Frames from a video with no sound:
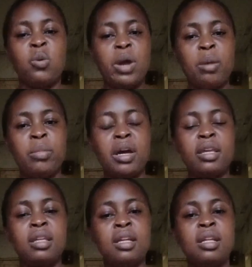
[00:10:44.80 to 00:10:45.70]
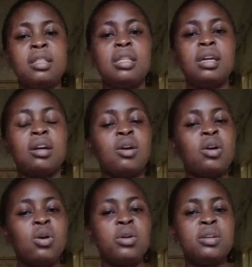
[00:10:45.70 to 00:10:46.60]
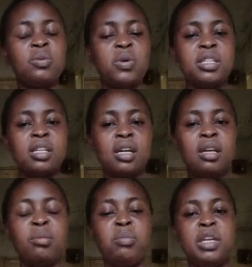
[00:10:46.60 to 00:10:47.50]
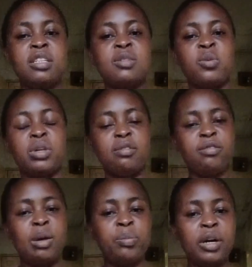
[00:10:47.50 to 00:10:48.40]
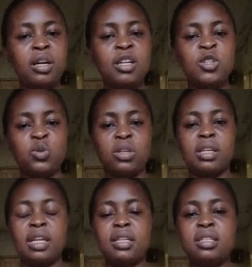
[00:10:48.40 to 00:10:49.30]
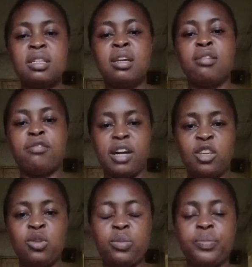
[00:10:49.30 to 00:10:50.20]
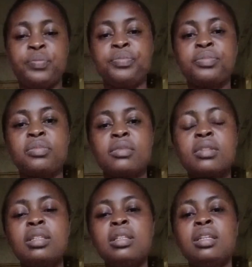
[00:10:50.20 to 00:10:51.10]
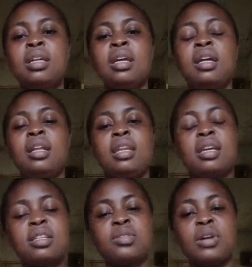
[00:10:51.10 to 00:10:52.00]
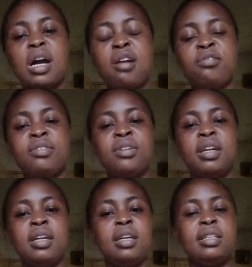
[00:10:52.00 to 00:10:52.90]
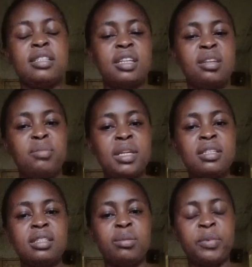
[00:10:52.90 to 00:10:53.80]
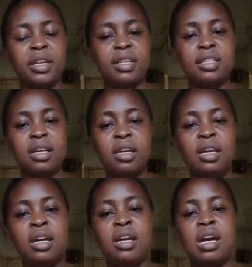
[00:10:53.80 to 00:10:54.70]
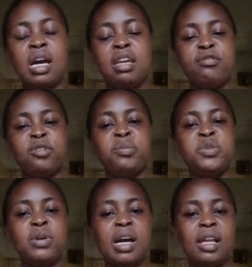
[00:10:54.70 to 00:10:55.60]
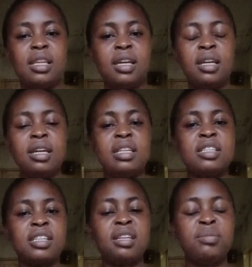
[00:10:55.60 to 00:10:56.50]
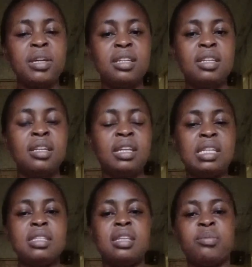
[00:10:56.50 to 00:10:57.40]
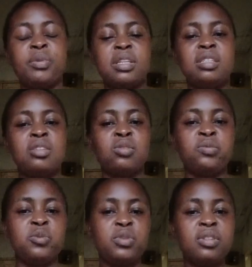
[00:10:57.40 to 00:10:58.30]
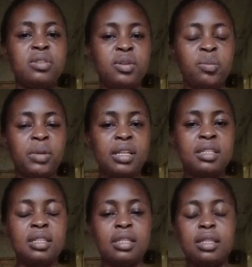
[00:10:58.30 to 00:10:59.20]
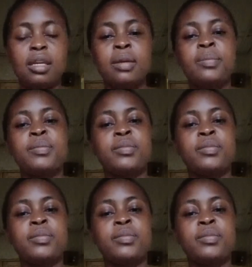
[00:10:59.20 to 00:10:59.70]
whereby the cold water meets with vapor to create vacuum. Next, we have entrainment separator. I informed you earlier, entrainment is the presence of juice droplets in the